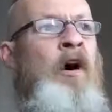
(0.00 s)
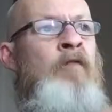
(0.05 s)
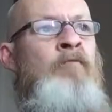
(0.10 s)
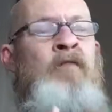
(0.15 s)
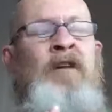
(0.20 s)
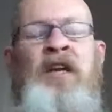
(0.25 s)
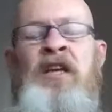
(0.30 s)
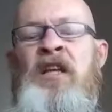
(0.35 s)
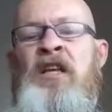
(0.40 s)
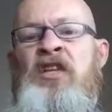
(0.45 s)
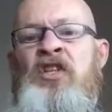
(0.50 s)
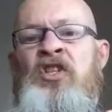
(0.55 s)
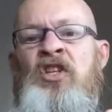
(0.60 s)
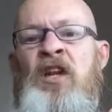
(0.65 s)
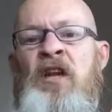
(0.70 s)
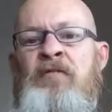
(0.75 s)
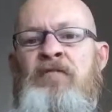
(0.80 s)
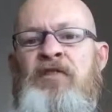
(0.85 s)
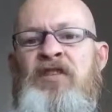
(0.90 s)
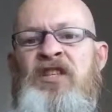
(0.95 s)
I read each
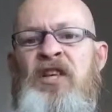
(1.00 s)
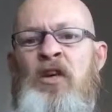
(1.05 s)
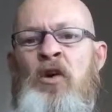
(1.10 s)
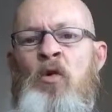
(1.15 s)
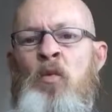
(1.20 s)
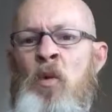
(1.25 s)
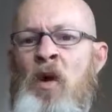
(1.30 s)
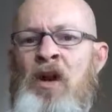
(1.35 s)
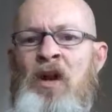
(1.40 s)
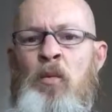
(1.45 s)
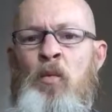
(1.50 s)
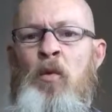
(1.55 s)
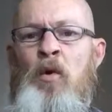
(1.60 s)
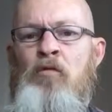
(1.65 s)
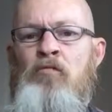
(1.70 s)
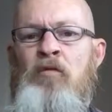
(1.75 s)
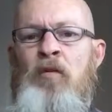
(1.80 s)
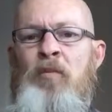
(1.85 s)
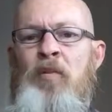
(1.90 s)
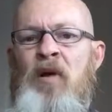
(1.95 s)
and every single one and
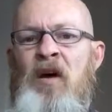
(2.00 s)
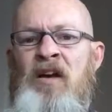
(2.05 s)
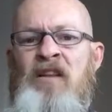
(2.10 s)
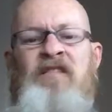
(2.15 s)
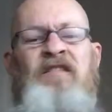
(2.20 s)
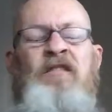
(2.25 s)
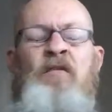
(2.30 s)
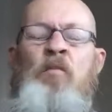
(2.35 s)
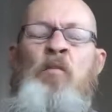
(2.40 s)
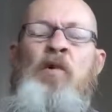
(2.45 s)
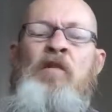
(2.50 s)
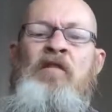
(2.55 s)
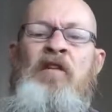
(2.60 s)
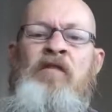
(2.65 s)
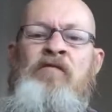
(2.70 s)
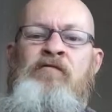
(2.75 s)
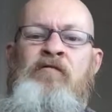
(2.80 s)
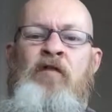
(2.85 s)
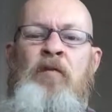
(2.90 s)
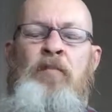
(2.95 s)
will reply to them
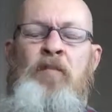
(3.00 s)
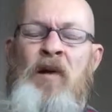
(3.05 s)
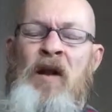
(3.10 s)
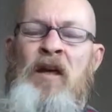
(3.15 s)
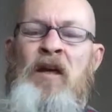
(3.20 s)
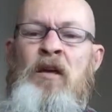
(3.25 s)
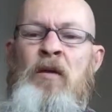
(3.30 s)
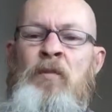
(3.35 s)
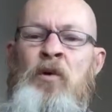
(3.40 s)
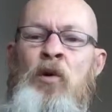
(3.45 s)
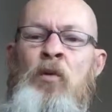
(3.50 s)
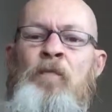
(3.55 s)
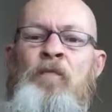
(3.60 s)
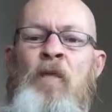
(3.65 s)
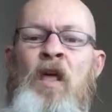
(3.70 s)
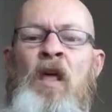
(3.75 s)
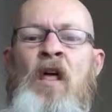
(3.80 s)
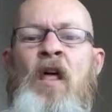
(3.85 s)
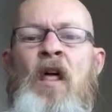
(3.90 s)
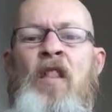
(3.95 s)
wherever applicable.
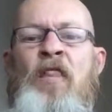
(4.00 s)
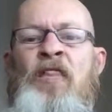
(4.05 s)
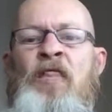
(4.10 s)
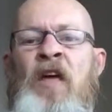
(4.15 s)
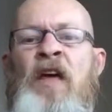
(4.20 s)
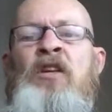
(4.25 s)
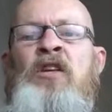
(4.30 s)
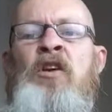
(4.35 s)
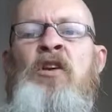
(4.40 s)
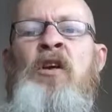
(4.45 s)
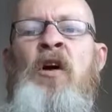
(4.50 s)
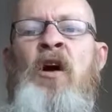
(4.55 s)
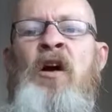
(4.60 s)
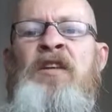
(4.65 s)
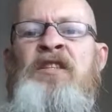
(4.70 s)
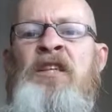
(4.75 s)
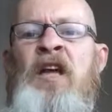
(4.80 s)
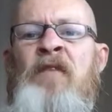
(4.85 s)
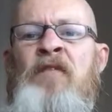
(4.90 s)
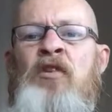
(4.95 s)
Thank you
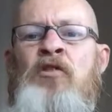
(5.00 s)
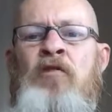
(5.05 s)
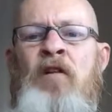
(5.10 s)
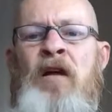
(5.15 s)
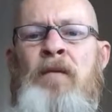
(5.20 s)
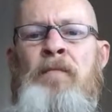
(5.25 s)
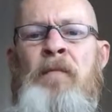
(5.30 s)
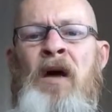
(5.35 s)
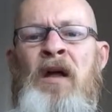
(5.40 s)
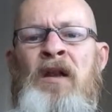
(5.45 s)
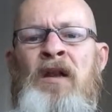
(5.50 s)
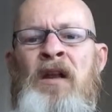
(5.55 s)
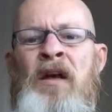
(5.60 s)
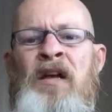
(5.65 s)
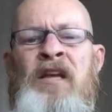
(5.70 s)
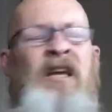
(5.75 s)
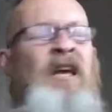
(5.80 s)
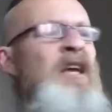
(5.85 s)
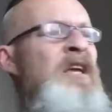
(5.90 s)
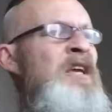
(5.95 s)
guys, have a great
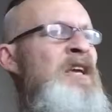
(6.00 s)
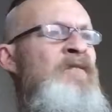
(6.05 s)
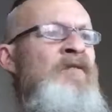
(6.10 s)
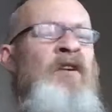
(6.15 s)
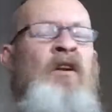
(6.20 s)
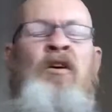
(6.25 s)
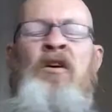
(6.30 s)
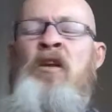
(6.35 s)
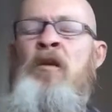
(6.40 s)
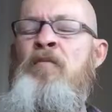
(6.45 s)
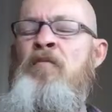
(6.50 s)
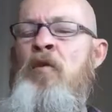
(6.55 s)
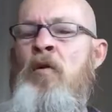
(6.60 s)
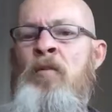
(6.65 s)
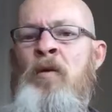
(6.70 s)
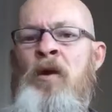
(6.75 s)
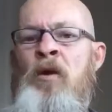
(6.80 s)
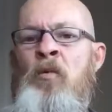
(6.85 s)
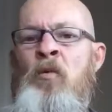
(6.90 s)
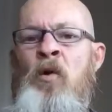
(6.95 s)
Monday, even though you're
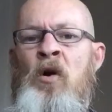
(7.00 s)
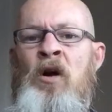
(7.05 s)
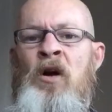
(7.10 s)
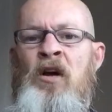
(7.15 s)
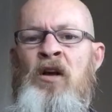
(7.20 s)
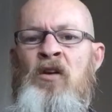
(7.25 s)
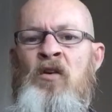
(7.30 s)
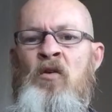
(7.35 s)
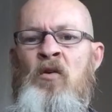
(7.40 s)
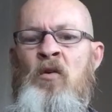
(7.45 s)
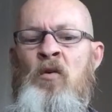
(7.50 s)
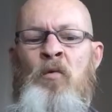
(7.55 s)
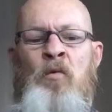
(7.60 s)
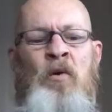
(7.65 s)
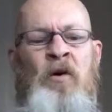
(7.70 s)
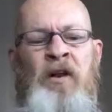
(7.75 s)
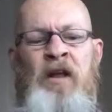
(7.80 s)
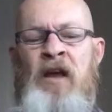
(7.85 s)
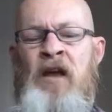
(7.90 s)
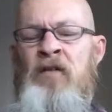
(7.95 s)
probably at work or
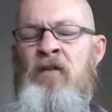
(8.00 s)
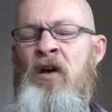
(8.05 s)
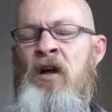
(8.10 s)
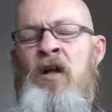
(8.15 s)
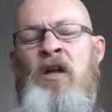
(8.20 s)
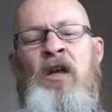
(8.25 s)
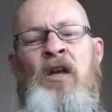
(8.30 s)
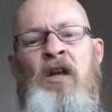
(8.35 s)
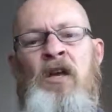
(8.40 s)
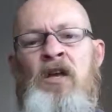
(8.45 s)
whatever.